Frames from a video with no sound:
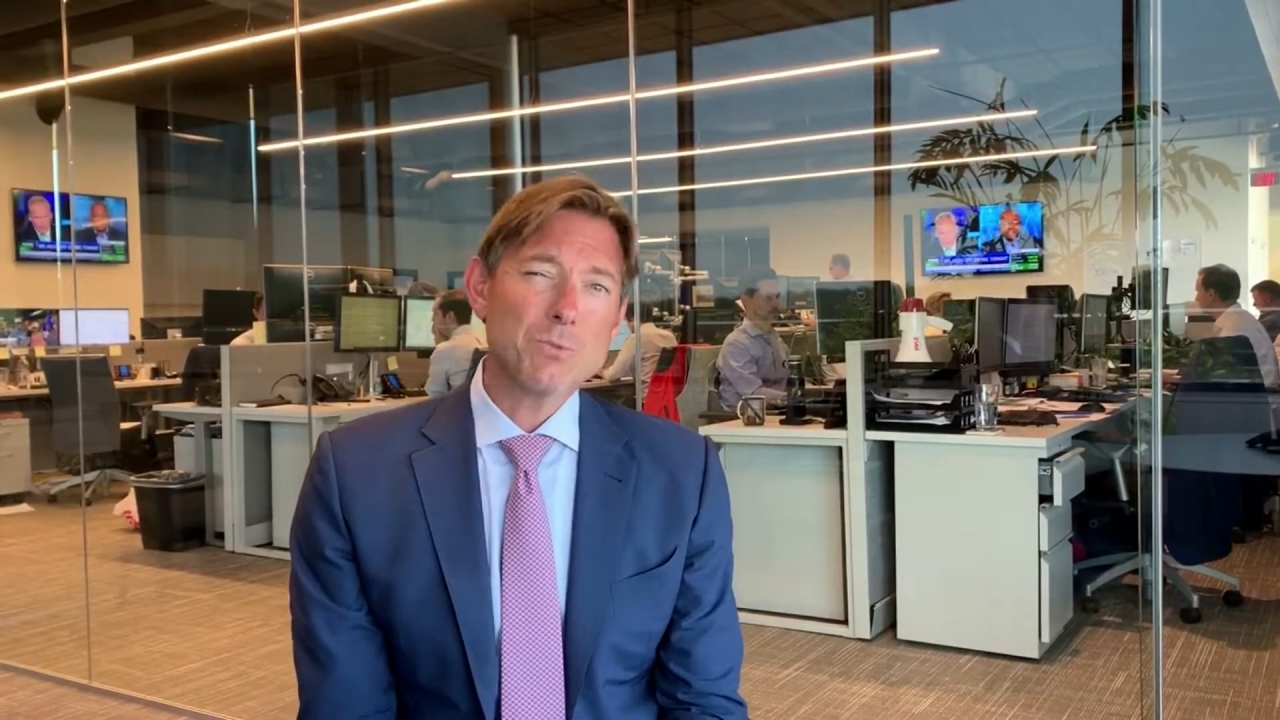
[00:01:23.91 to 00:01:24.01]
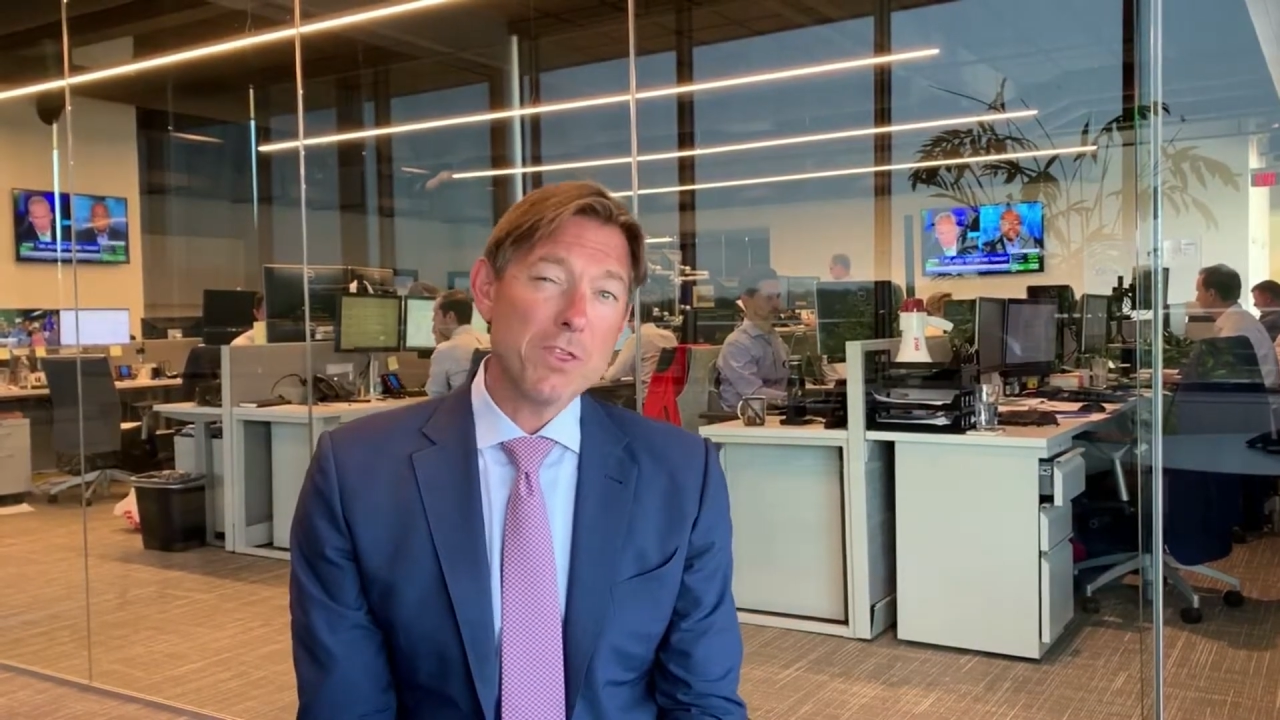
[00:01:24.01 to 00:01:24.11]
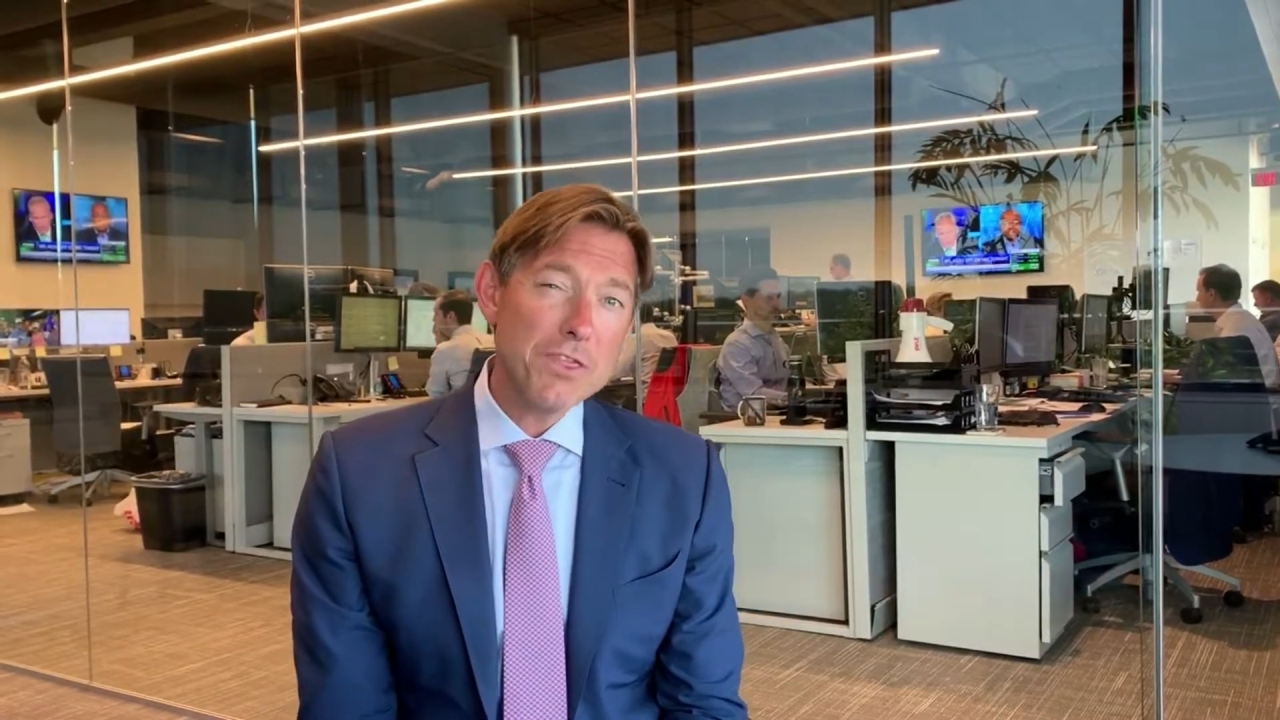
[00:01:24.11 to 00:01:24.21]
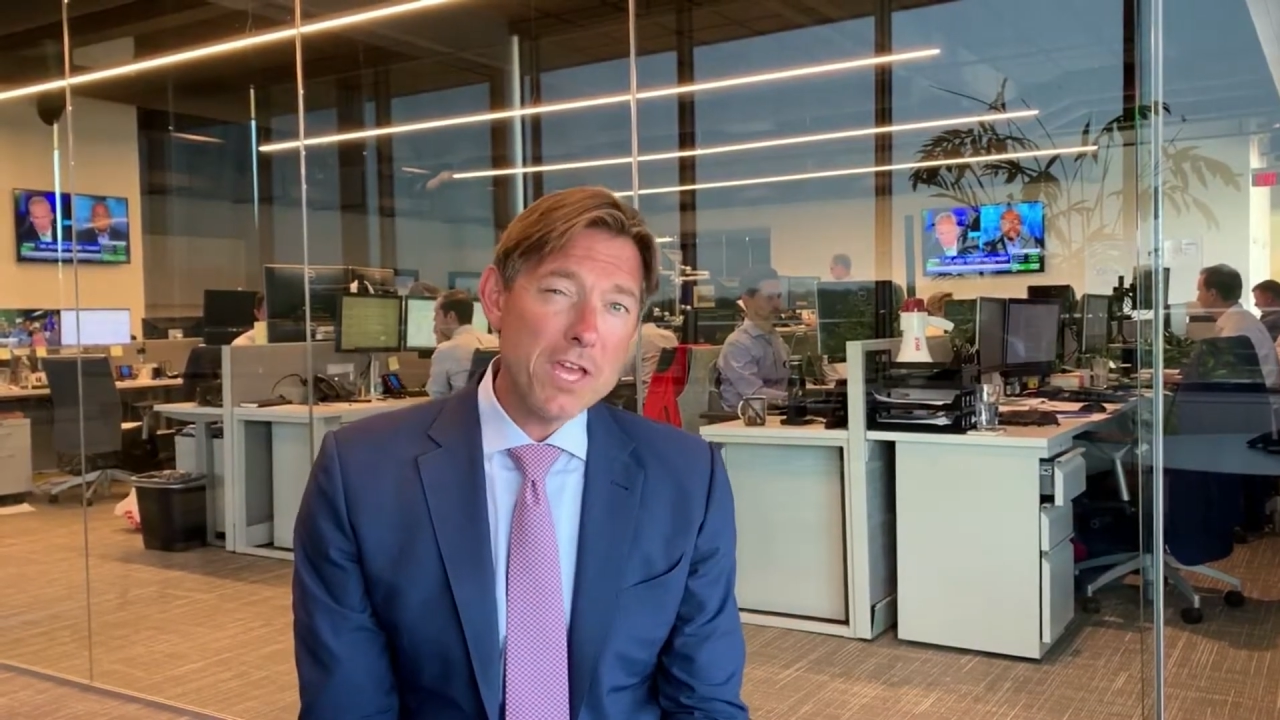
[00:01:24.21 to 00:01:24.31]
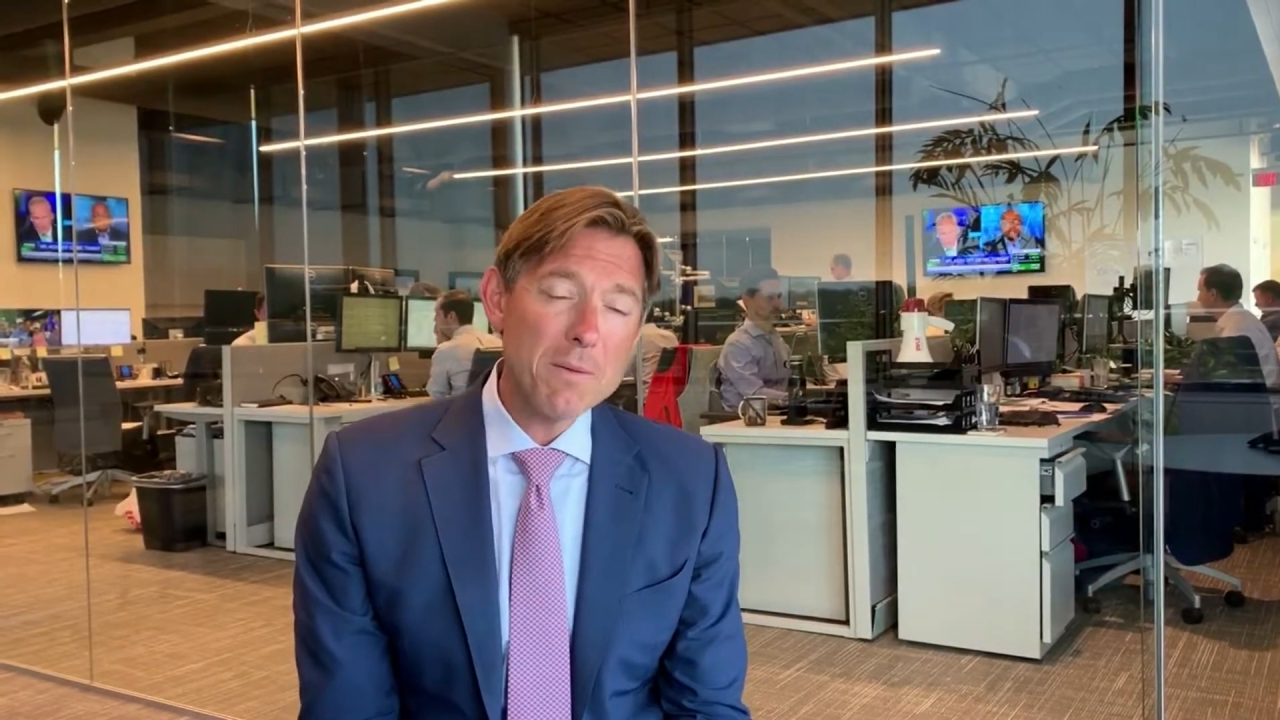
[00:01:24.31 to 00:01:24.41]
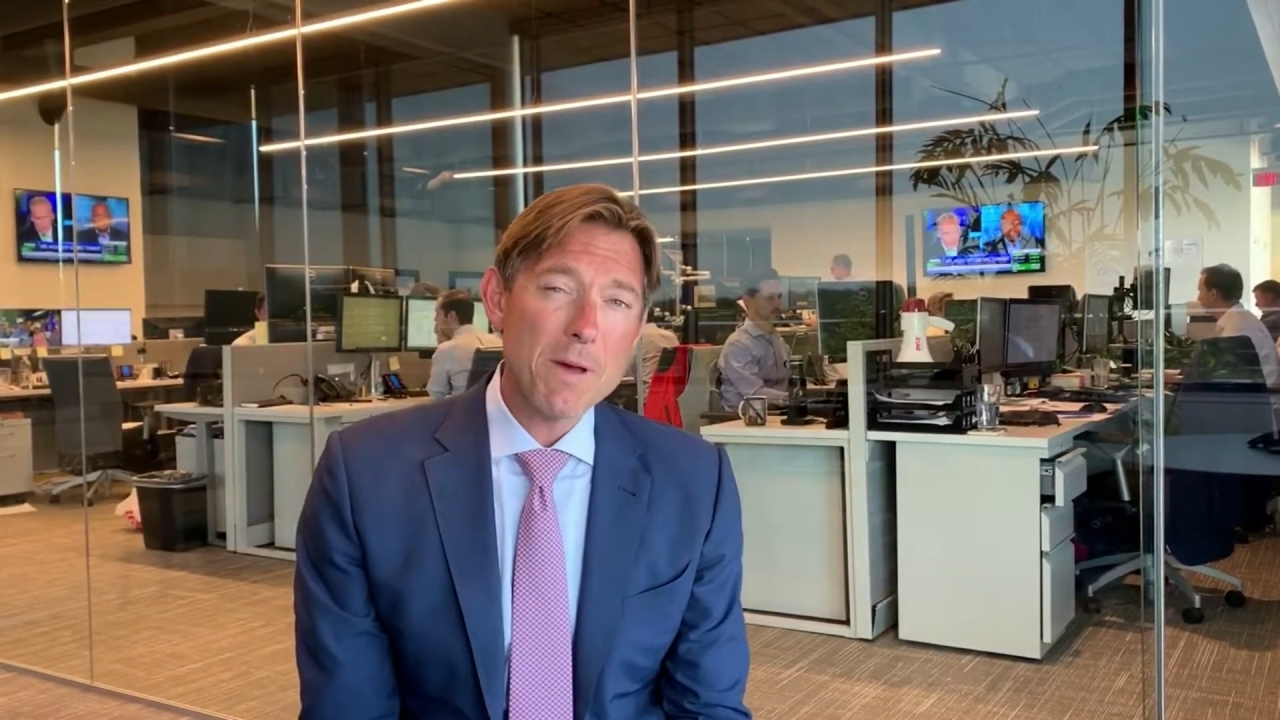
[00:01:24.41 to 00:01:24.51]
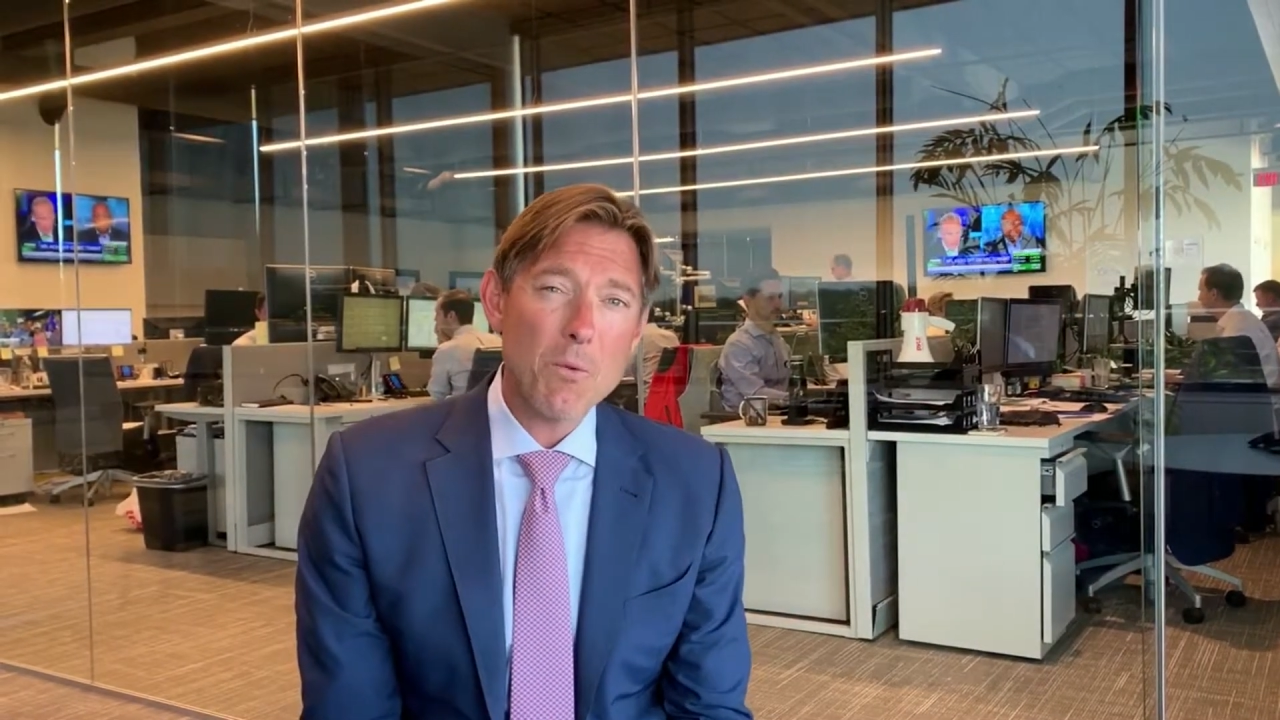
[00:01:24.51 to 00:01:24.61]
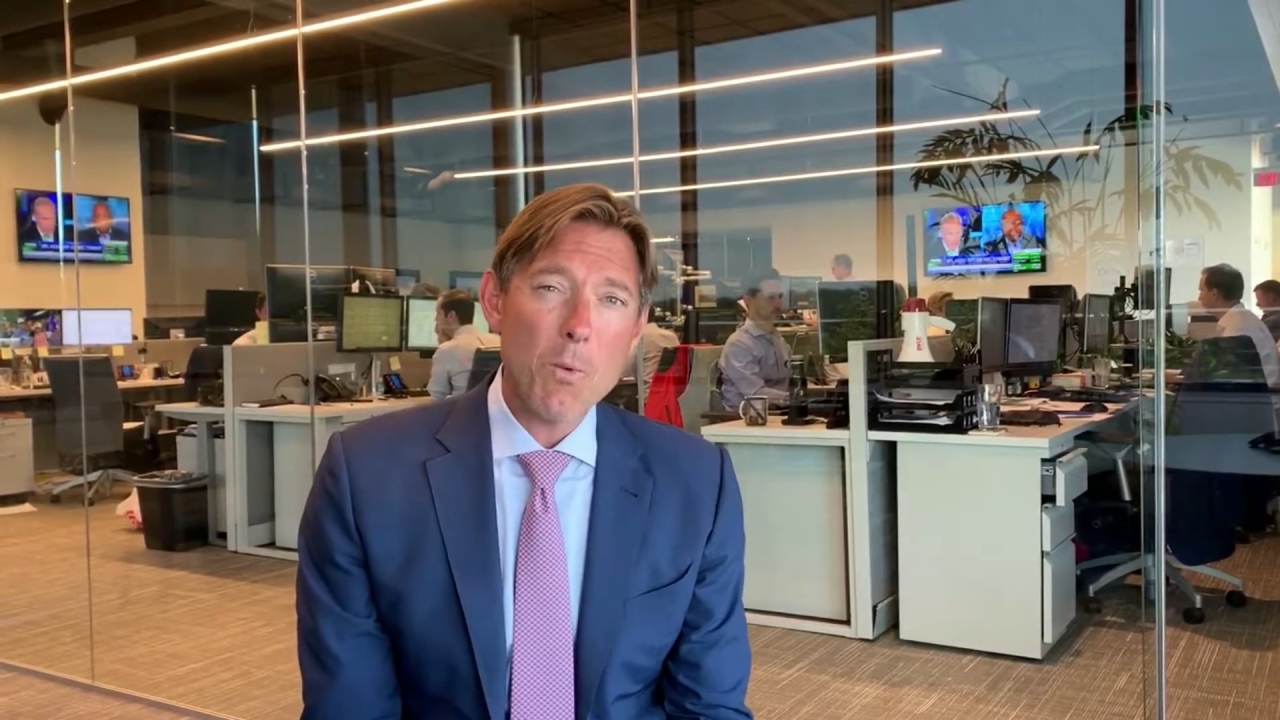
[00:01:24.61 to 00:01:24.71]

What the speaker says: we think about